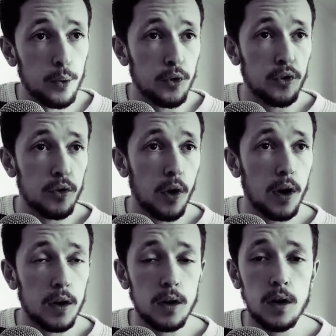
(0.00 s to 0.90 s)
just
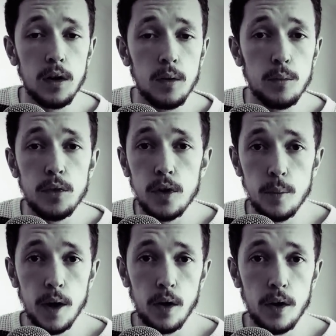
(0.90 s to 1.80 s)
like think
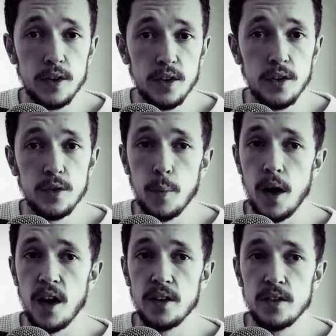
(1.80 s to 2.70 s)
about ideas,
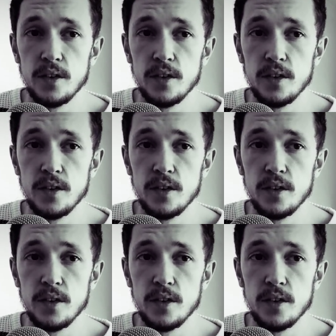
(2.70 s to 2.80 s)
man,